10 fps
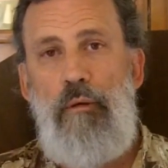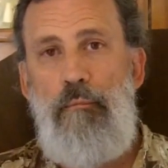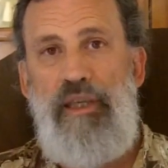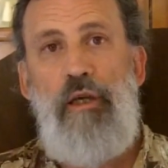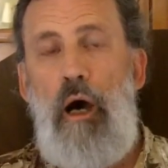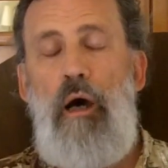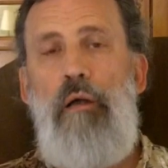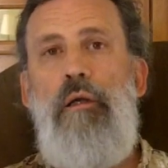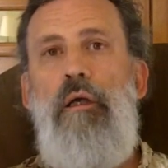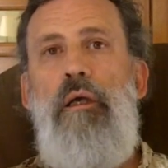be
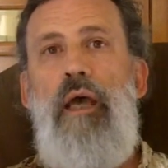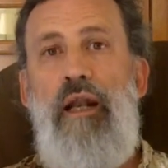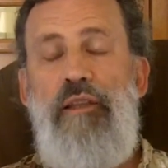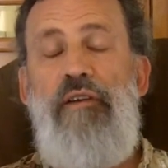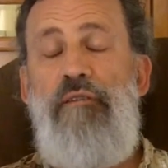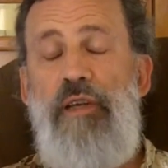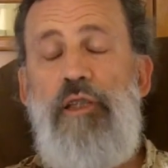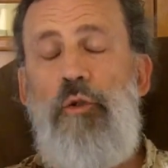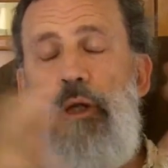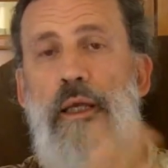gone. And then
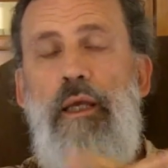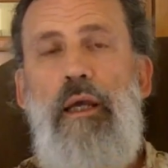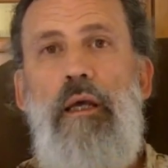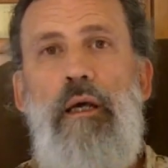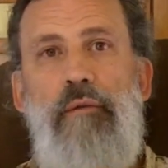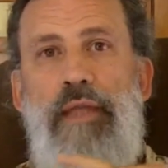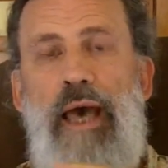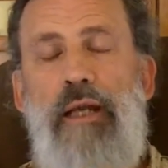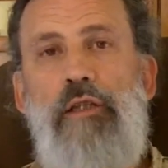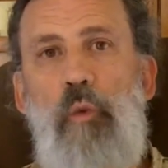eventually,
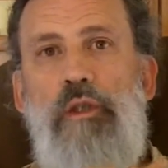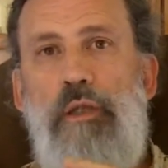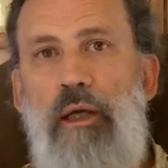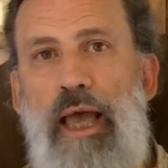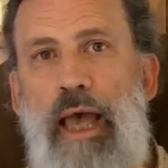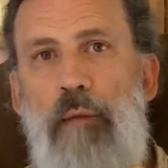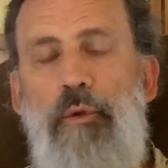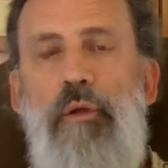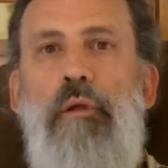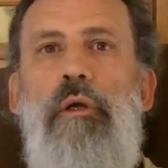that is what's going to
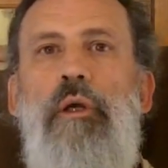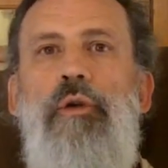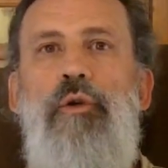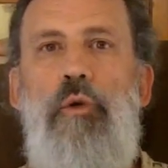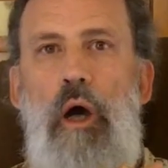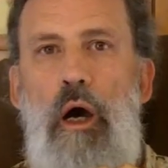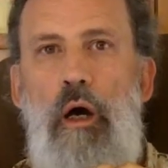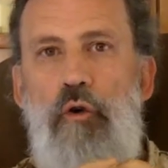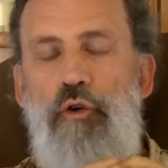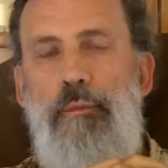happen to
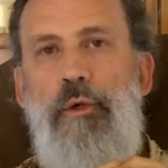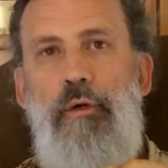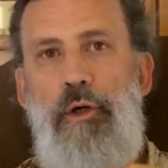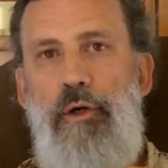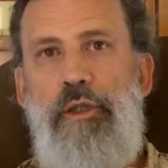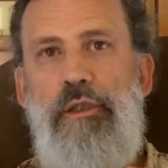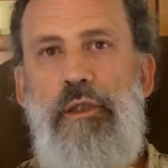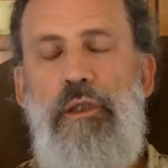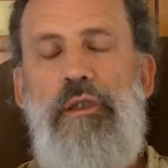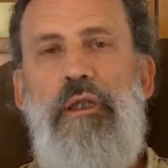all
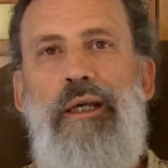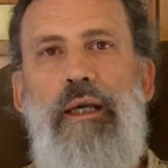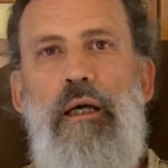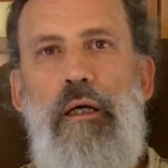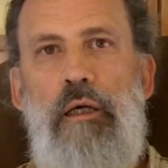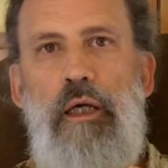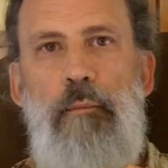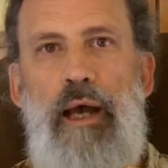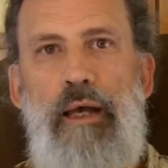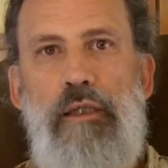cryptocurrencies, uh, in
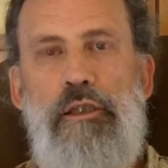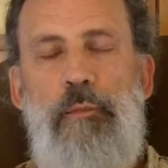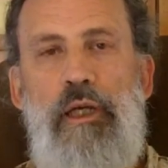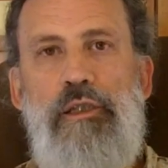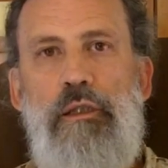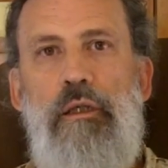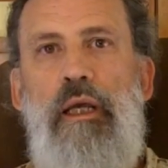my estimation.